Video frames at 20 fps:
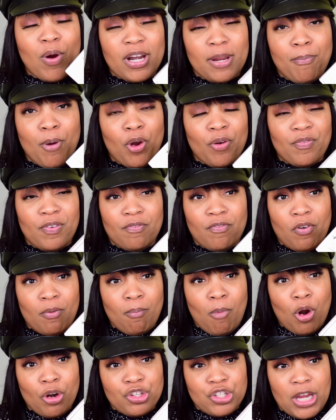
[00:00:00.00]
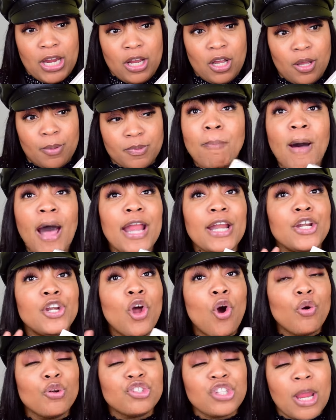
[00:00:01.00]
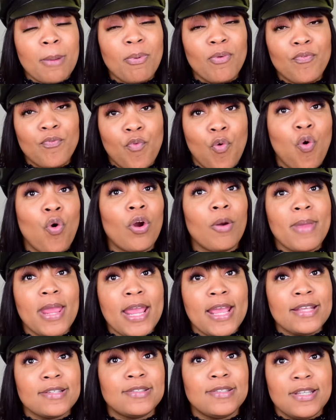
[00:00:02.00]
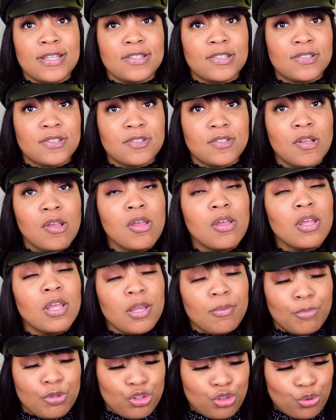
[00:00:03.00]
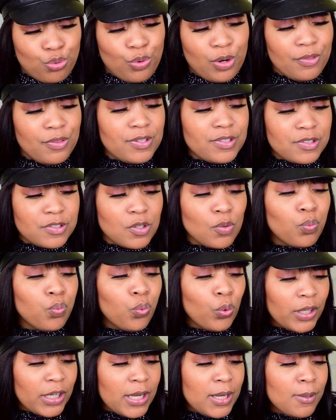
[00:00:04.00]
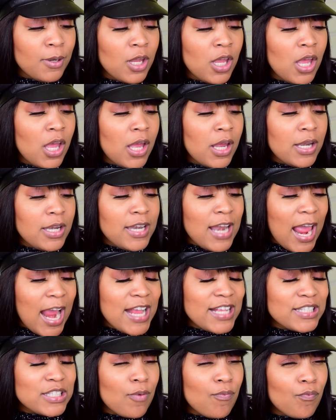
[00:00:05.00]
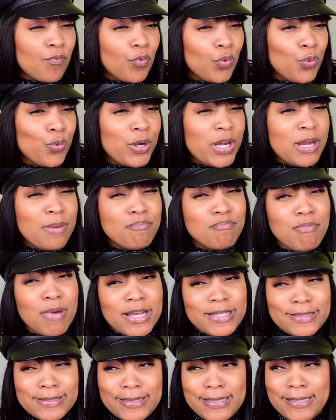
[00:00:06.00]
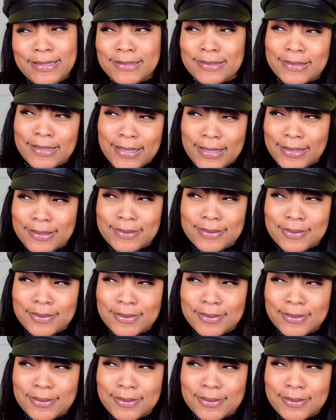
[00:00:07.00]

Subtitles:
Perfect from Marc Jacobs. By no shape or form is this immature. This is a really nice, fruity, musky scent.